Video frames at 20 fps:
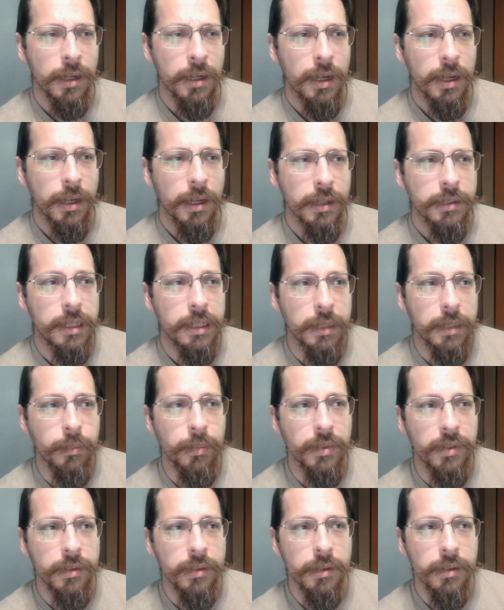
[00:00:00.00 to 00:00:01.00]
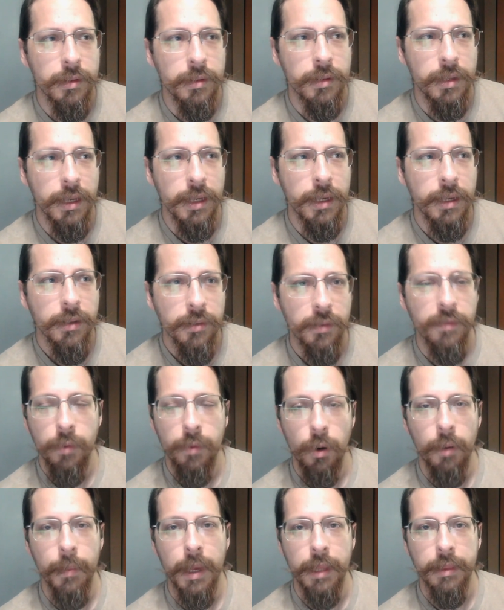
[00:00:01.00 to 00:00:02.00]
Uh, Teams is a
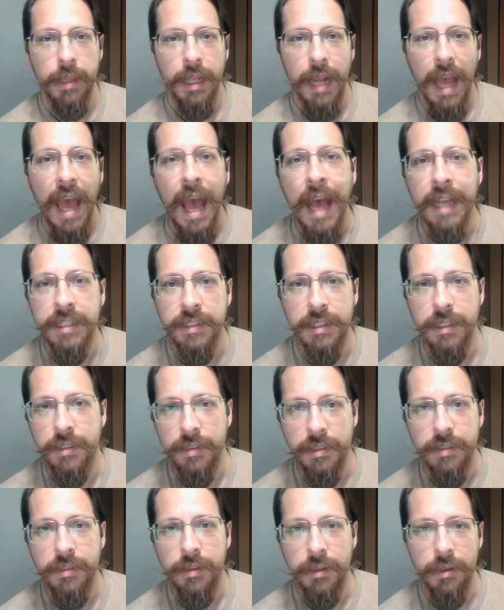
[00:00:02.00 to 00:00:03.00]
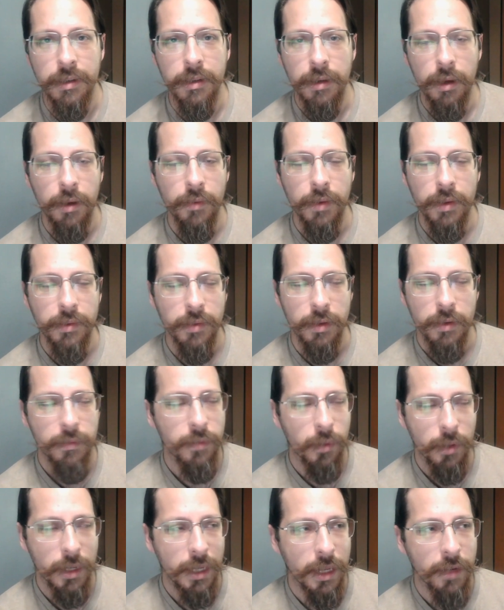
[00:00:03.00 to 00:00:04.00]
format that has existed, obviously, in
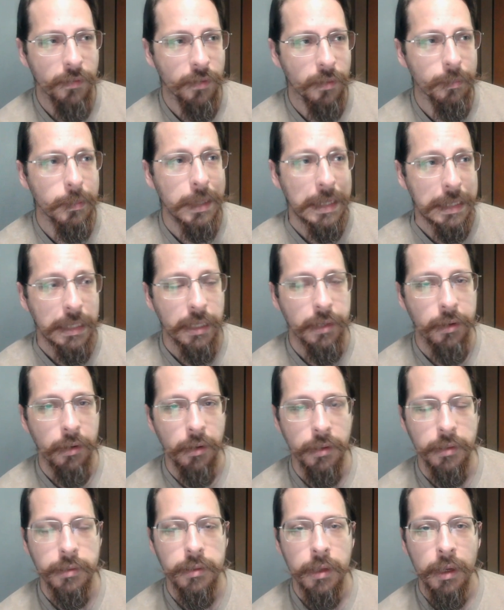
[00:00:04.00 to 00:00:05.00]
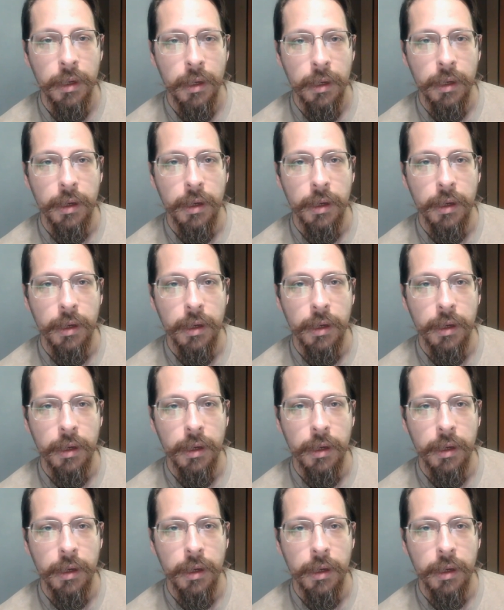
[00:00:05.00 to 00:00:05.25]
forty K for many years,